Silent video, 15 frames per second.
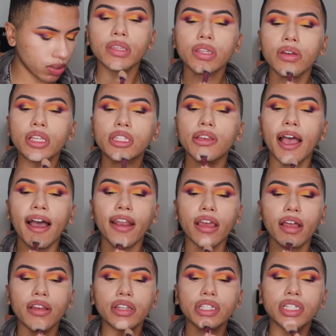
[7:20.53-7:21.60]
Be sure to add it
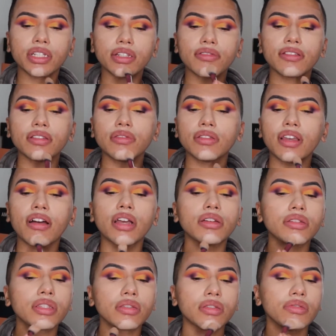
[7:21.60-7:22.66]
on your chin.
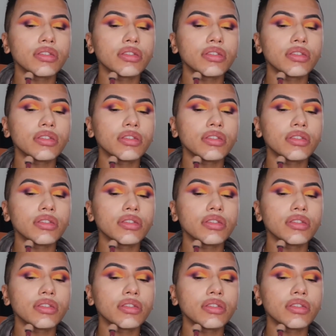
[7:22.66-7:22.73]
Guys,